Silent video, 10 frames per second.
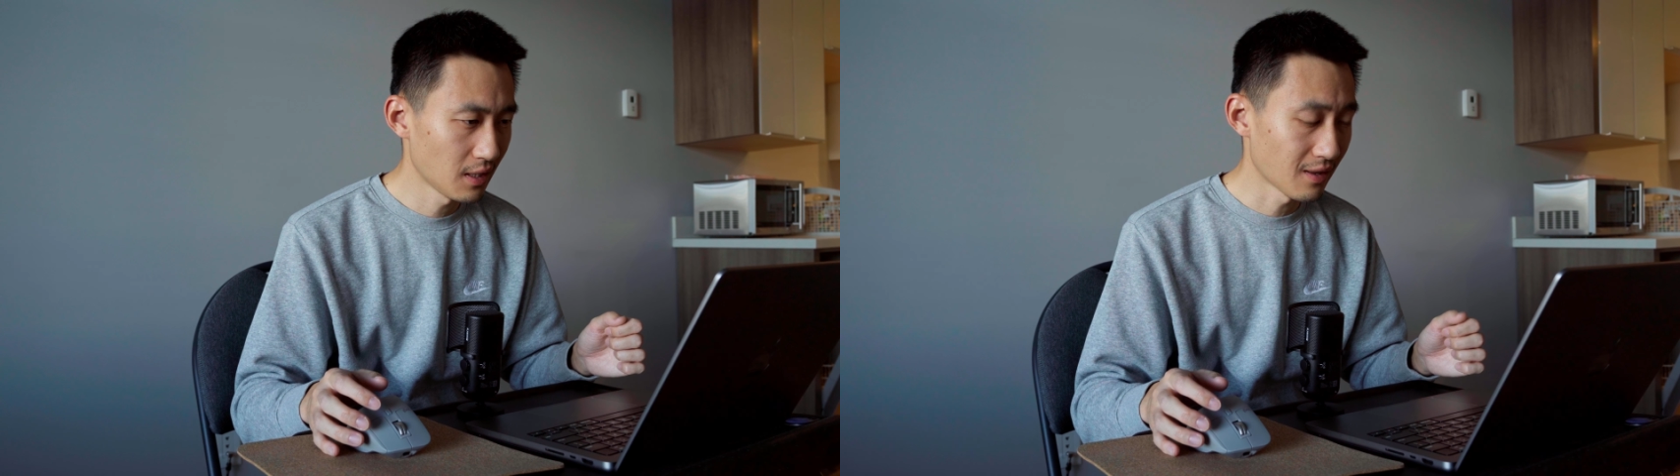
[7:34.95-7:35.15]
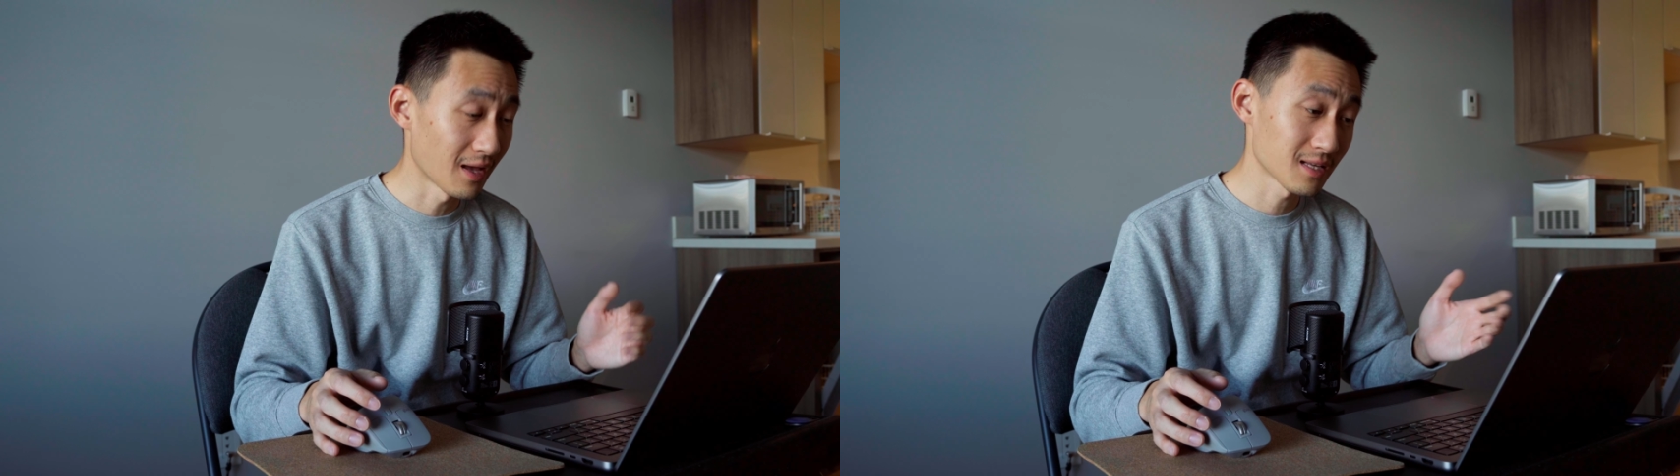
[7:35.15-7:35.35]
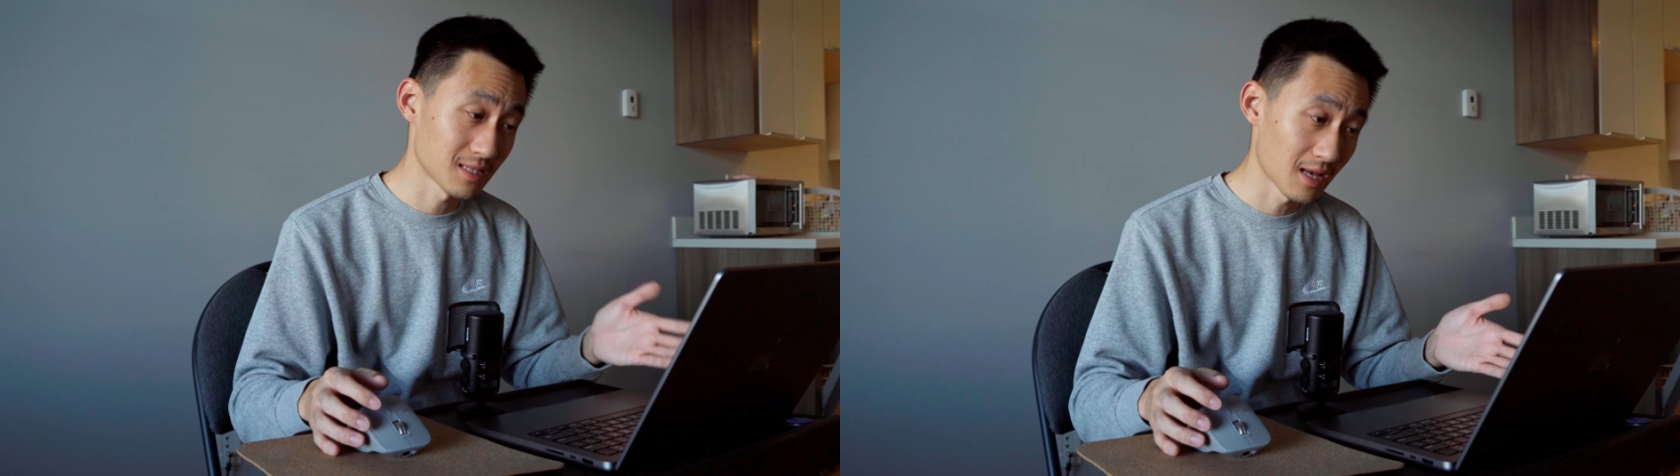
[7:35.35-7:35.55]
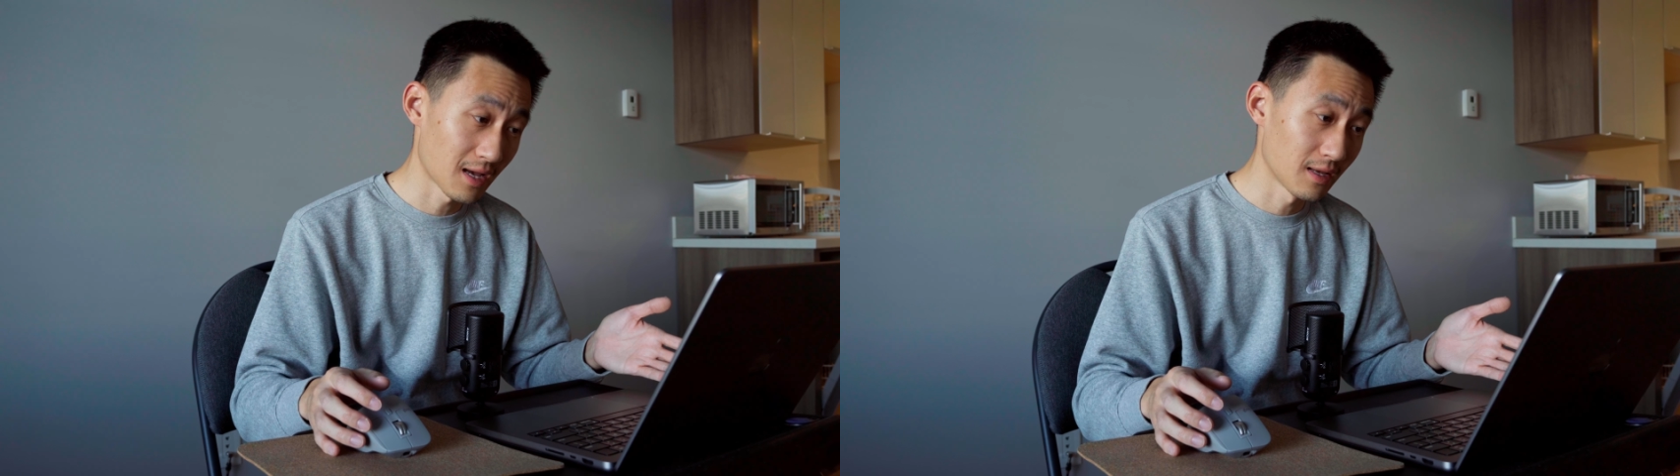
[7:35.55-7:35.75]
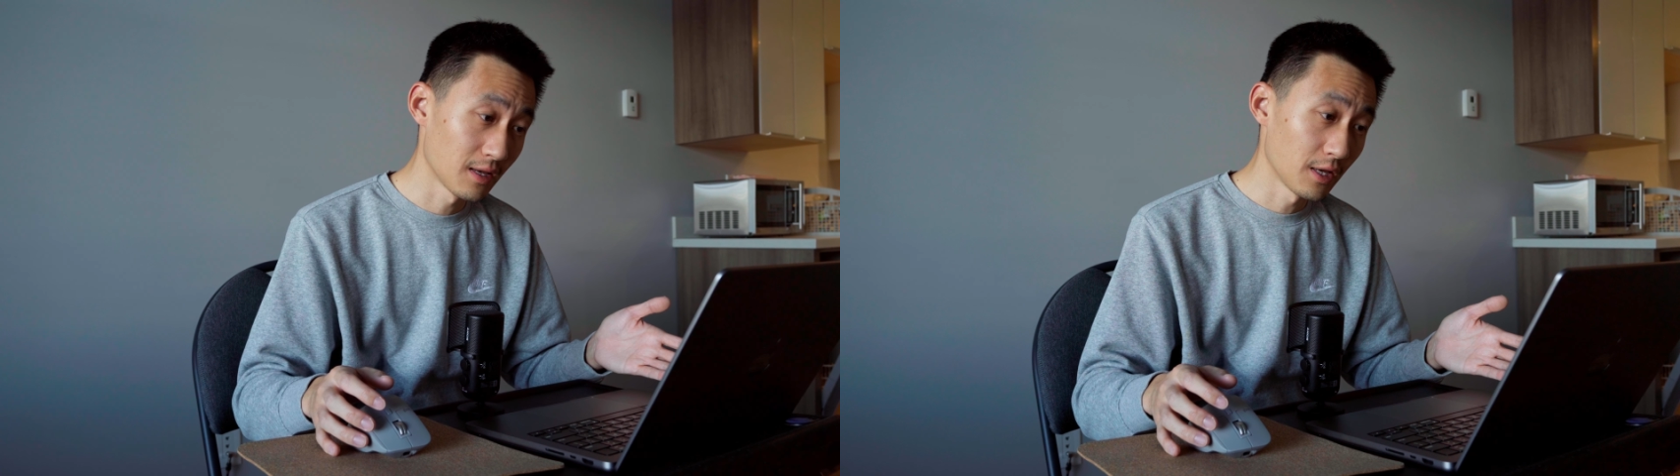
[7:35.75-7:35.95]
That
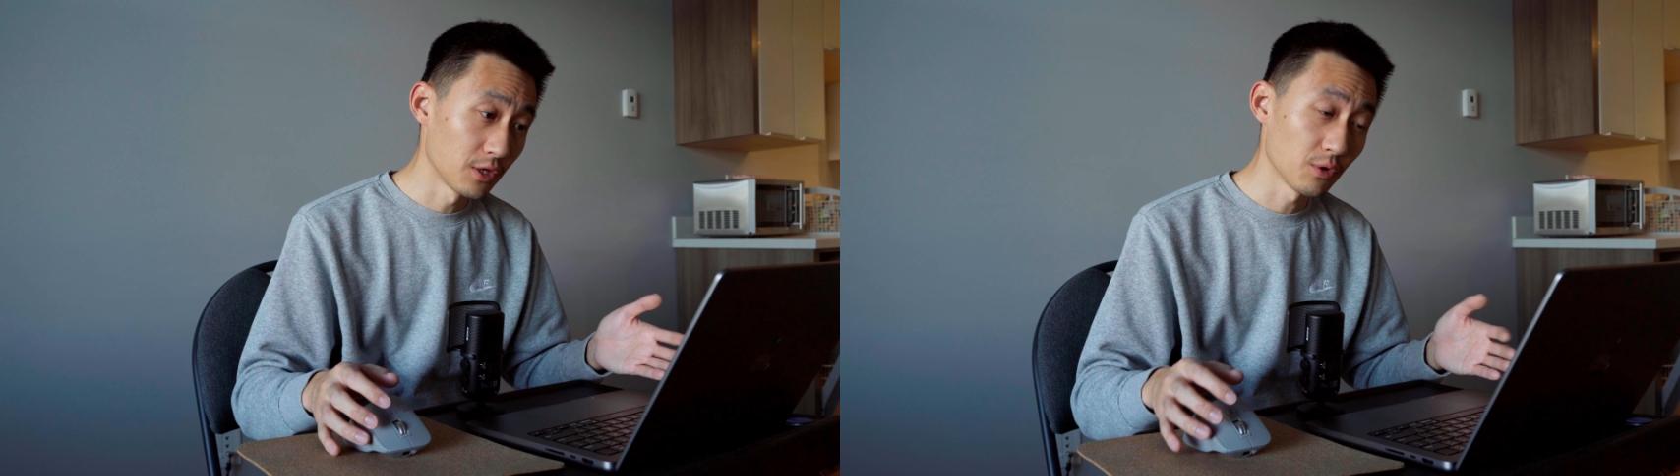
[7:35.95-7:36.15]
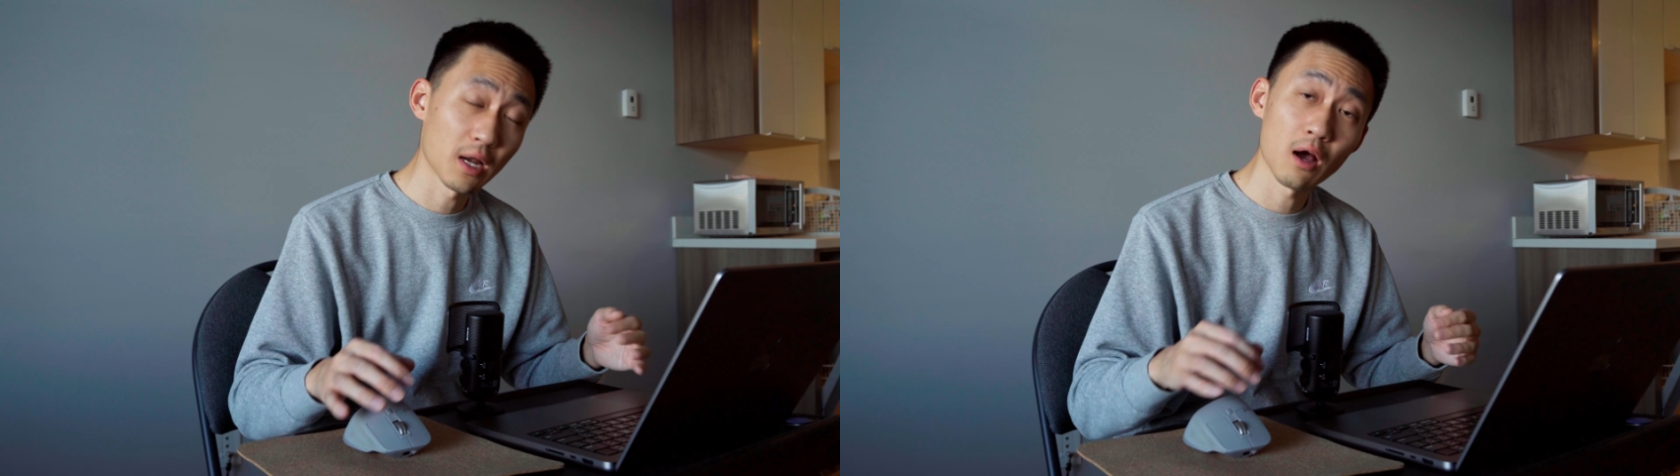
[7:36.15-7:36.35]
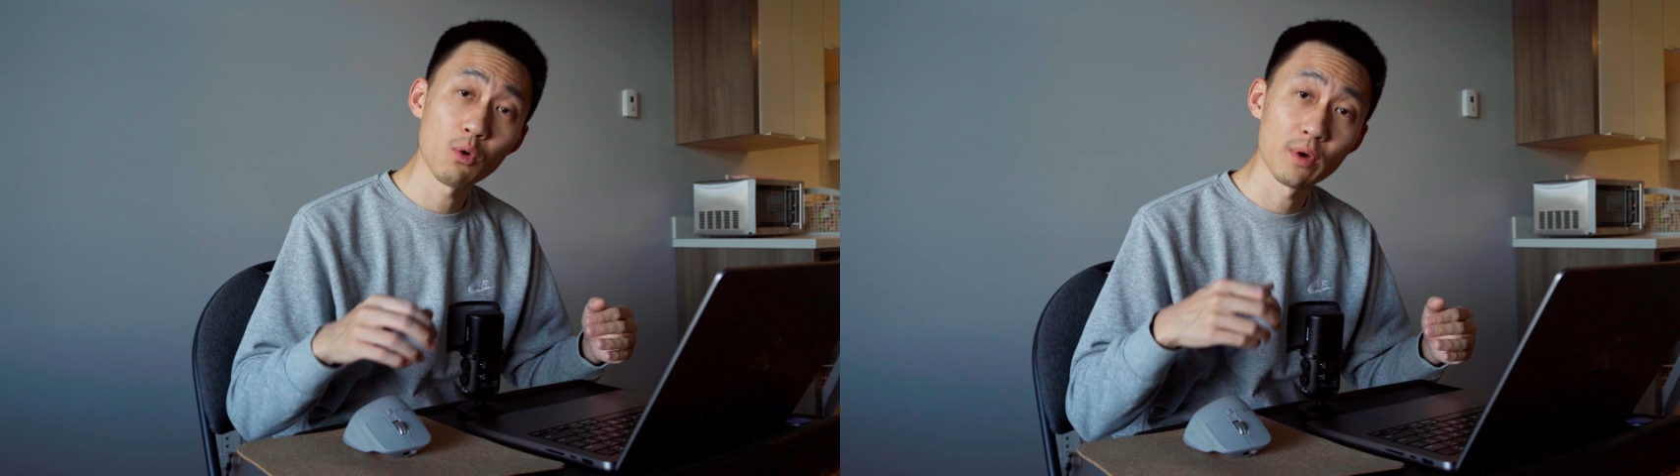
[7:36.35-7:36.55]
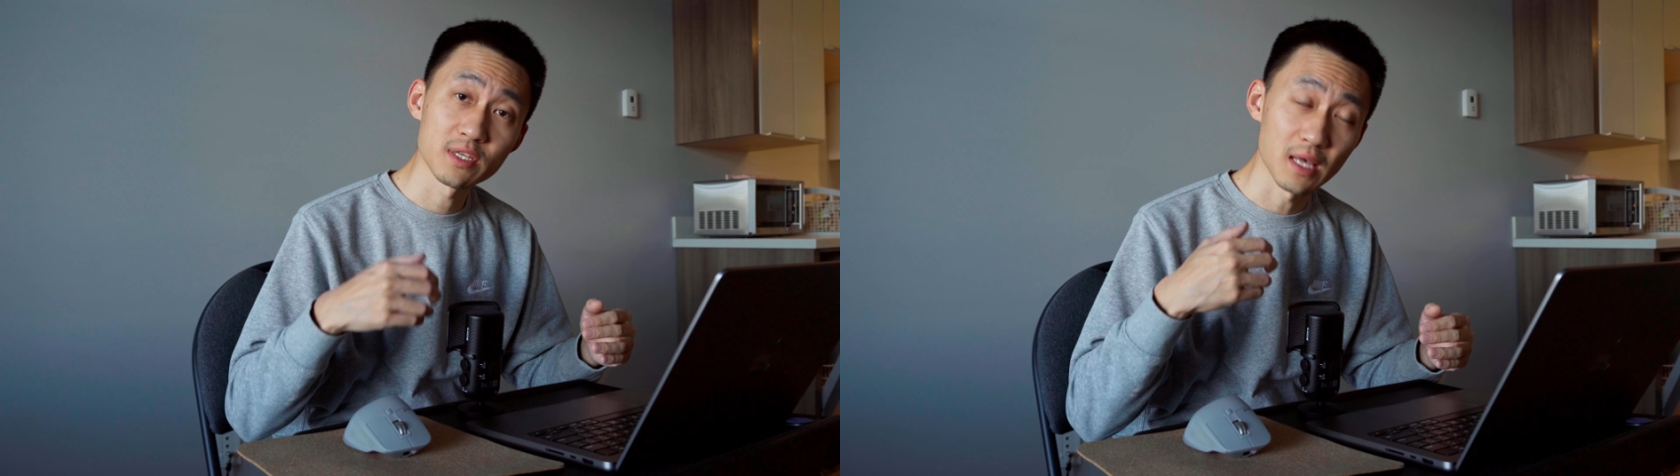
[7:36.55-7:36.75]
said, you can always